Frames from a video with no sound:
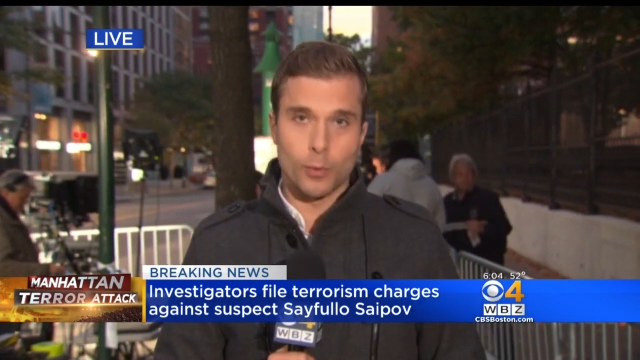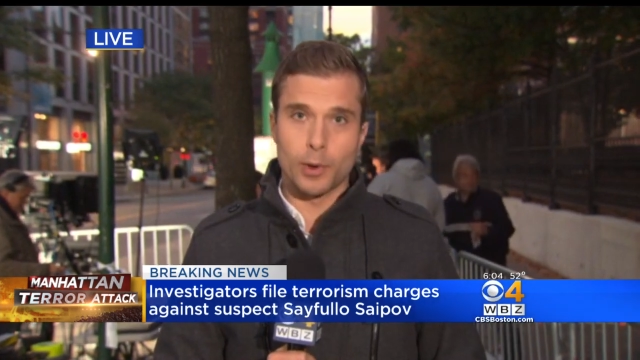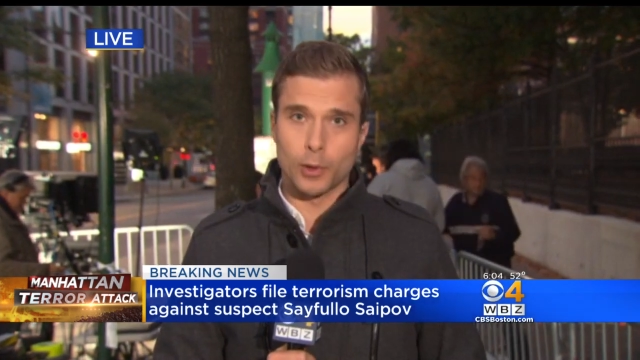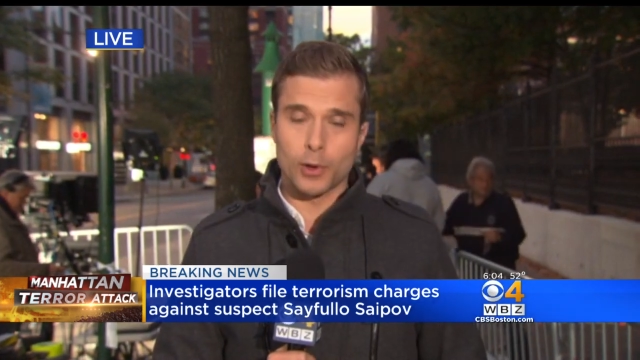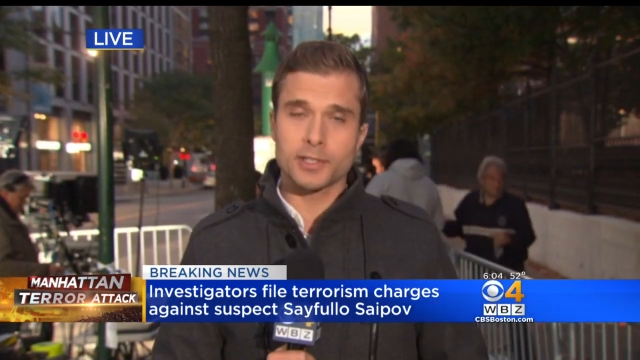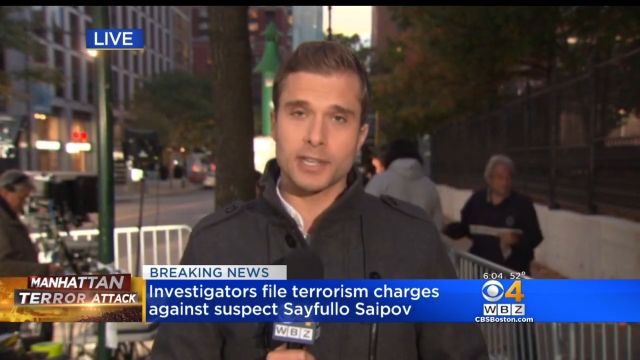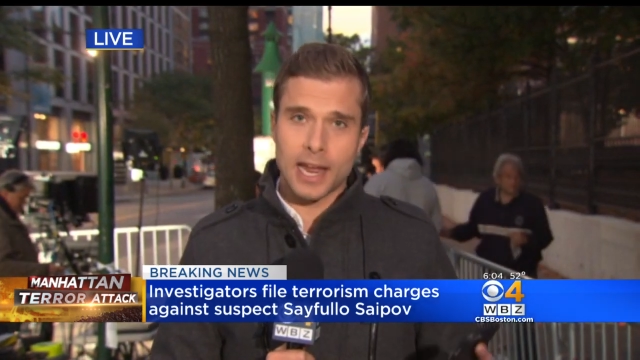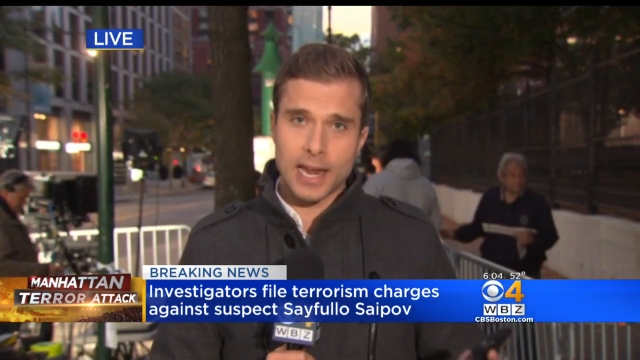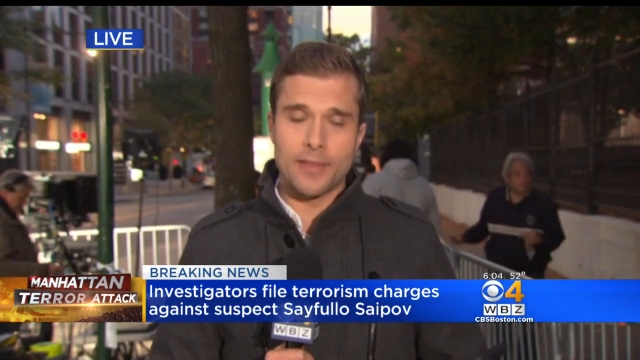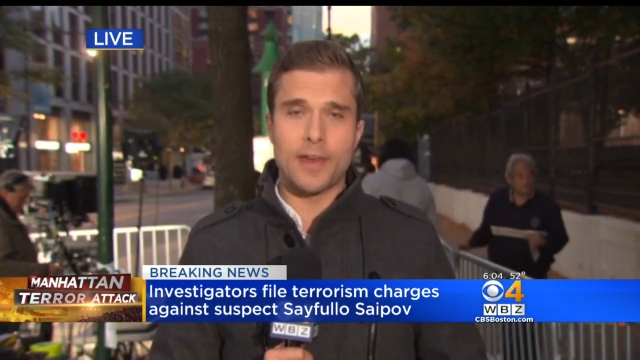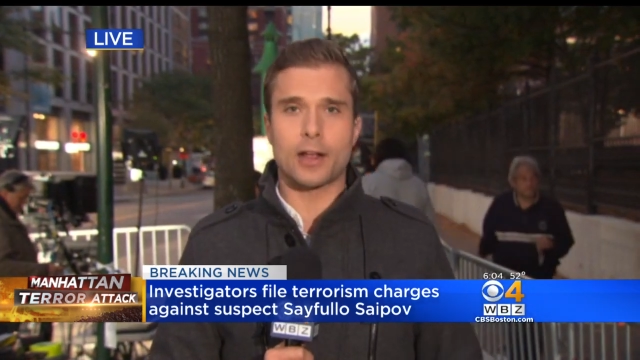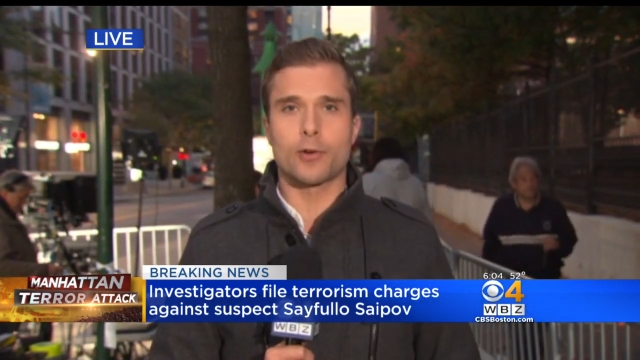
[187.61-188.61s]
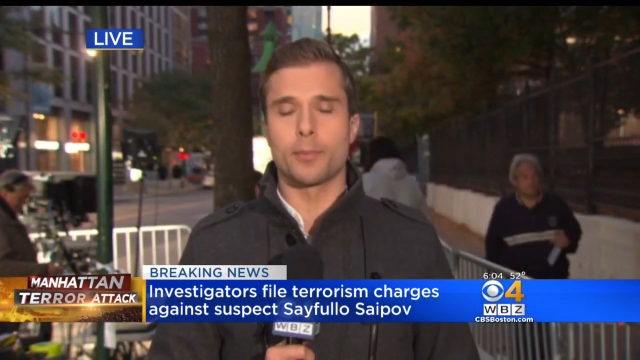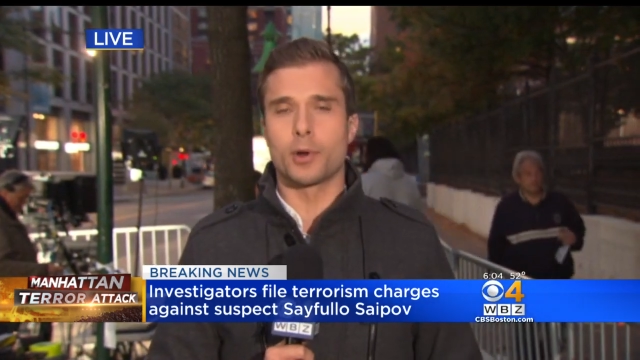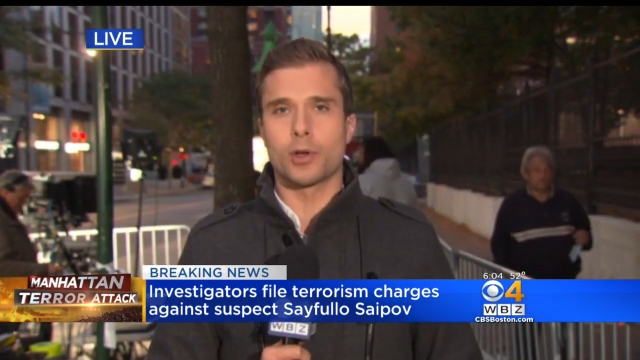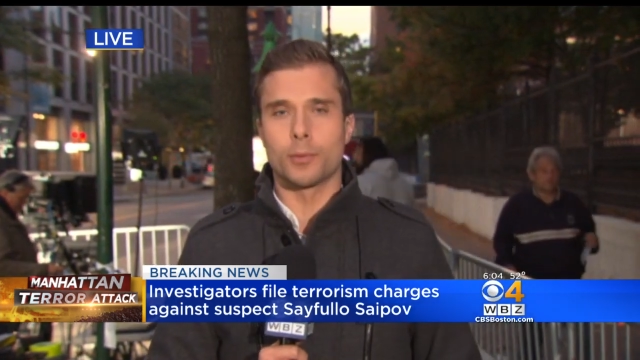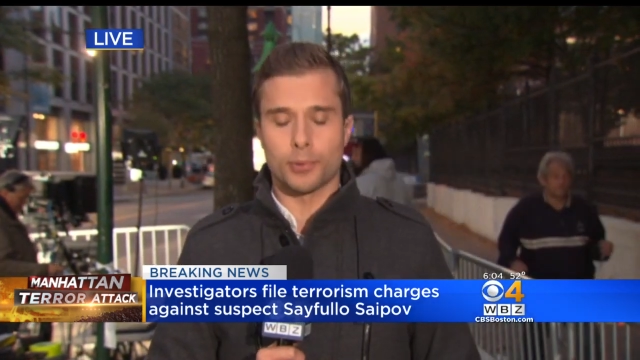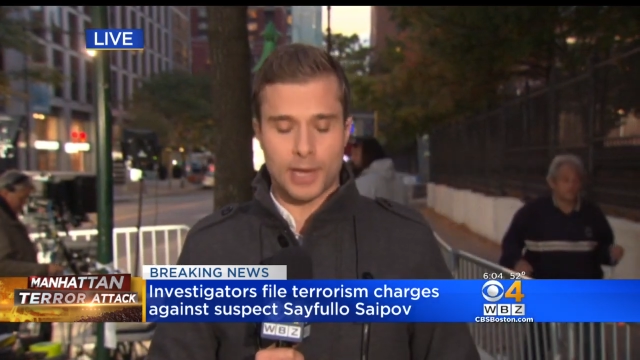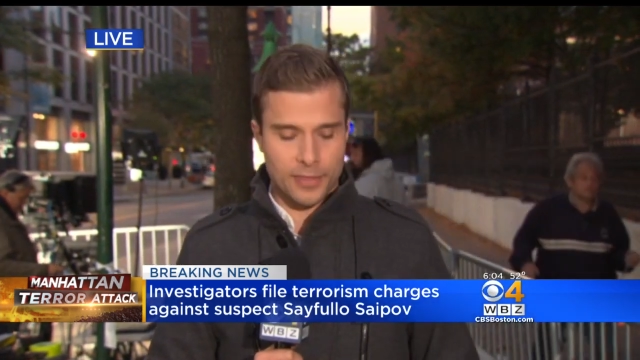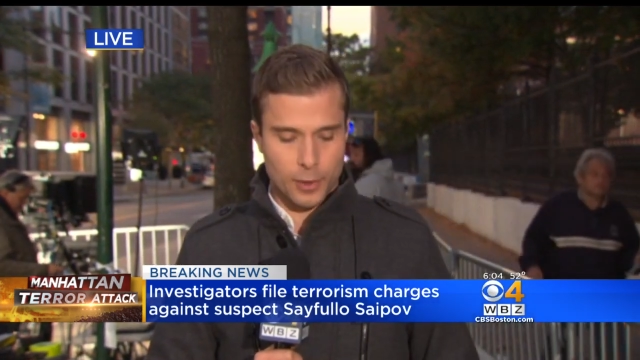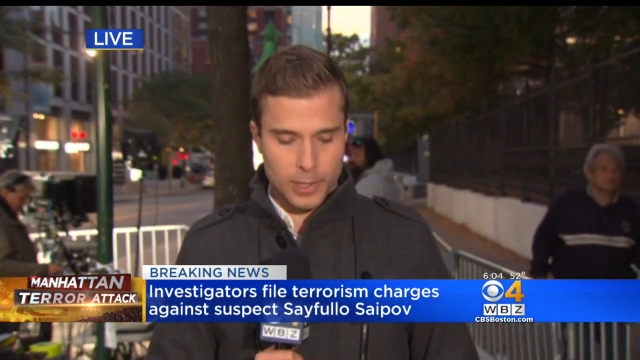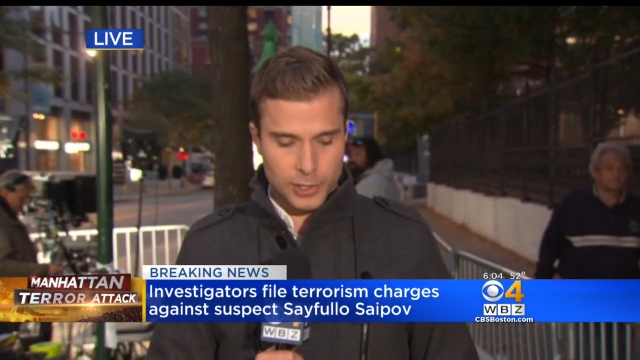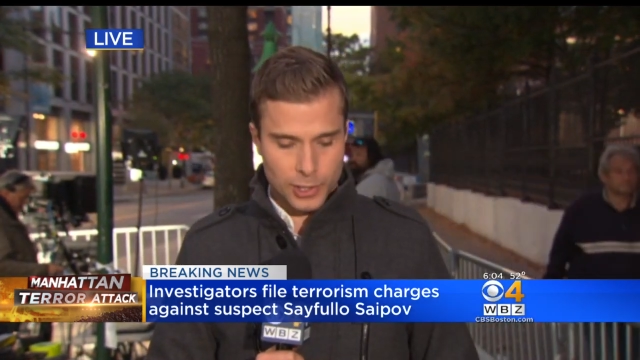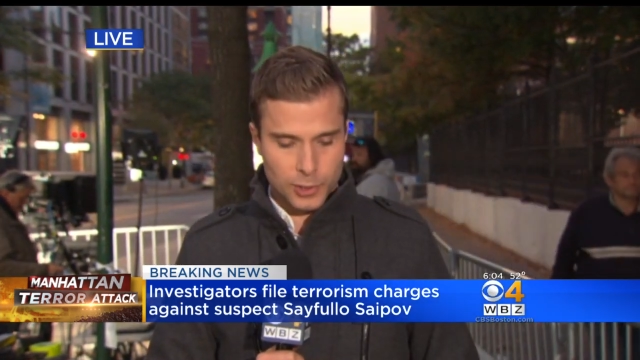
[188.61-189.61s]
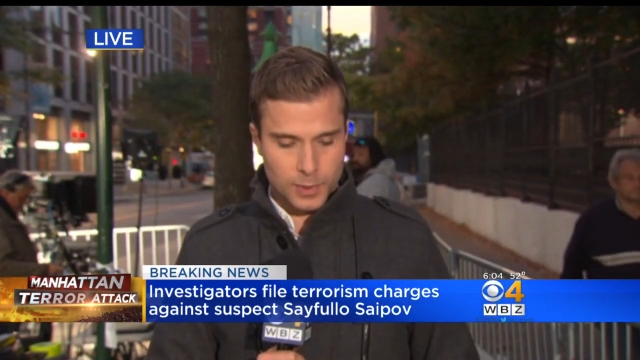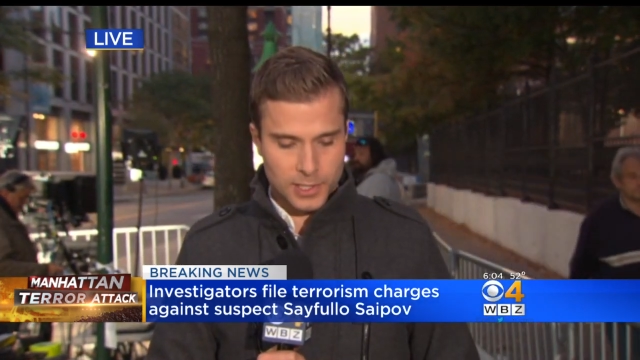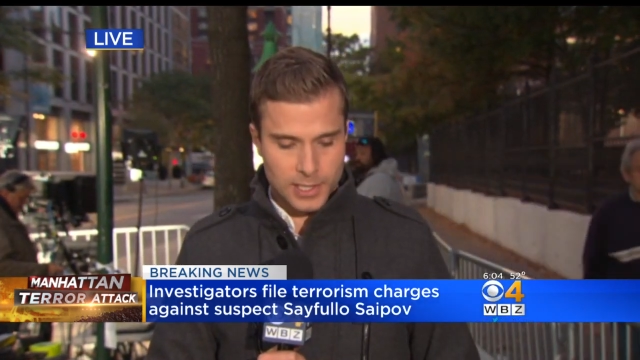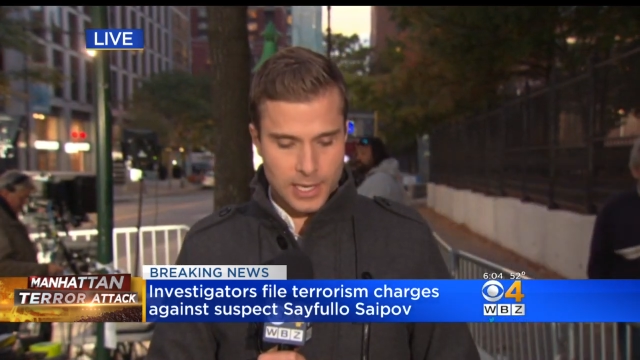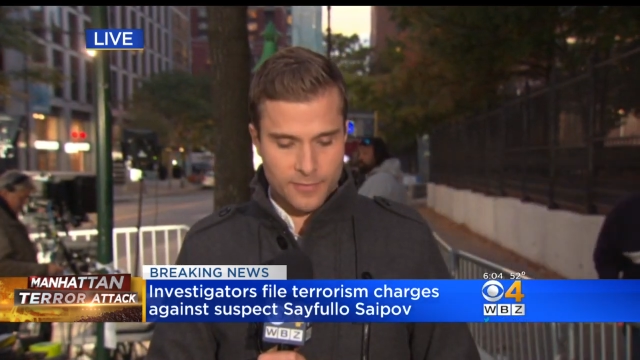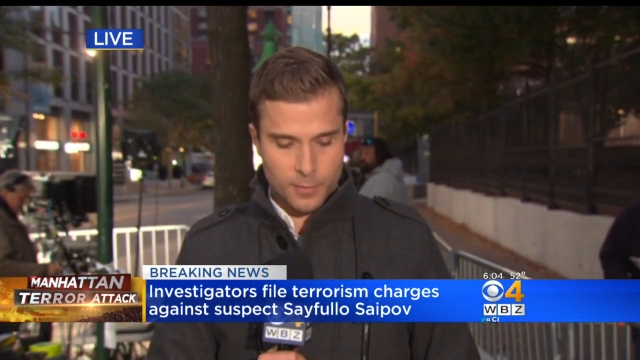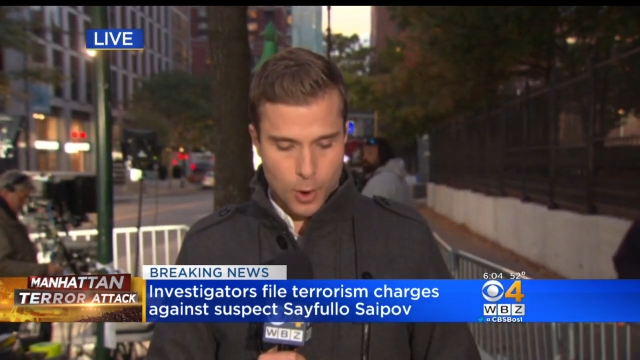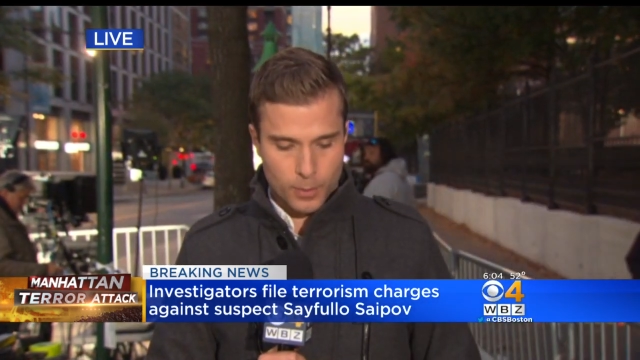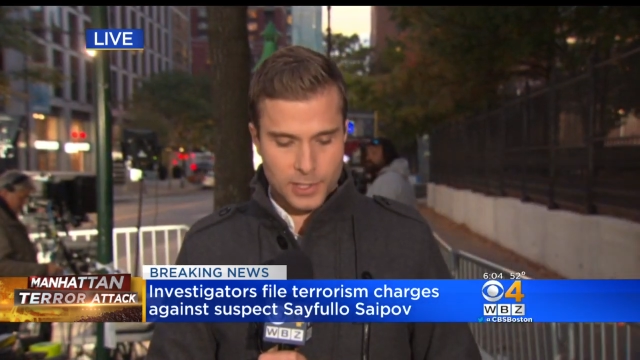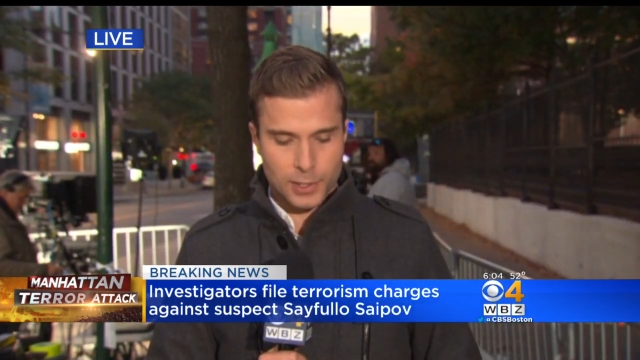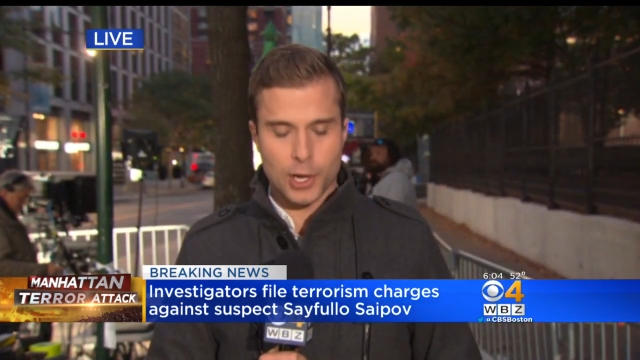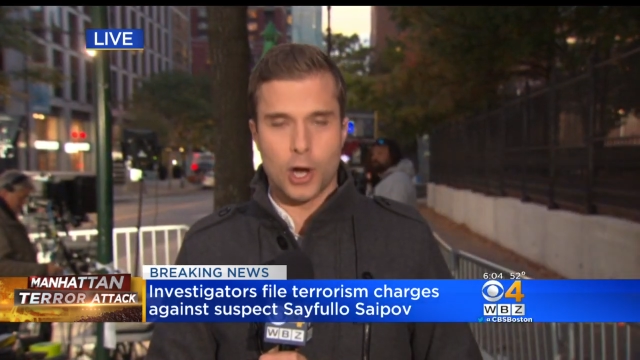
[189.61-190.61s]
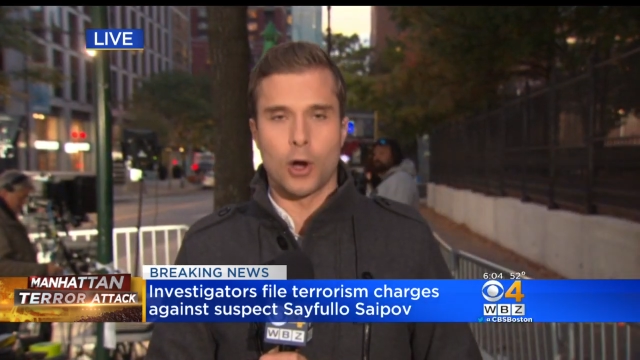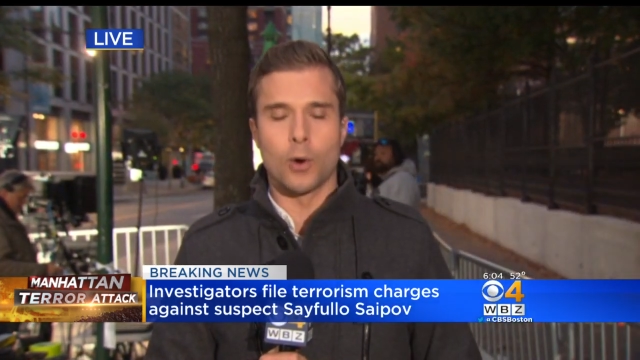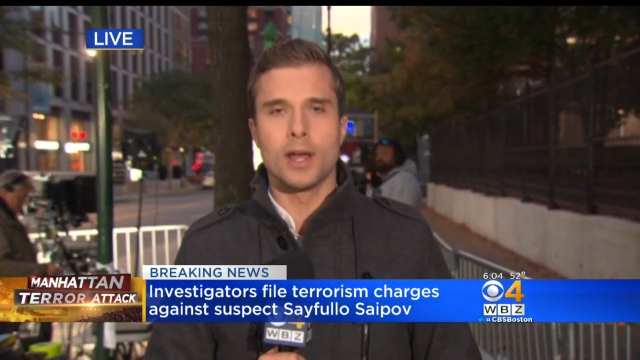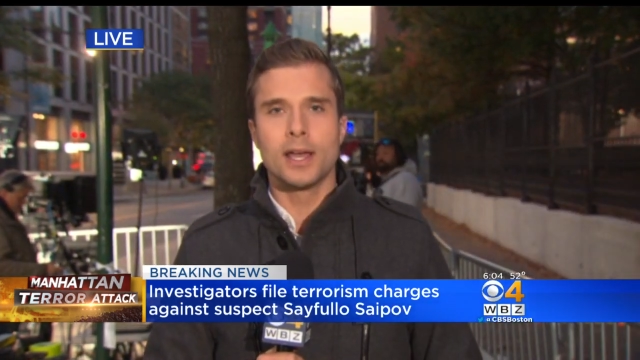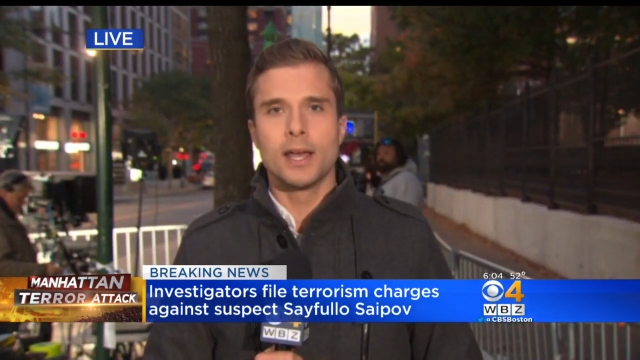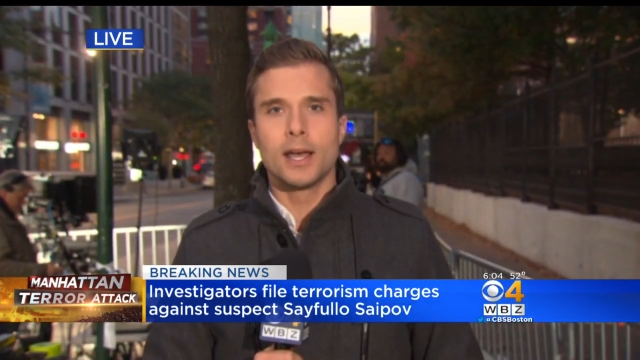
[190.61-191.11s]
What we learned today in that criminal complaint that we just received moments ago,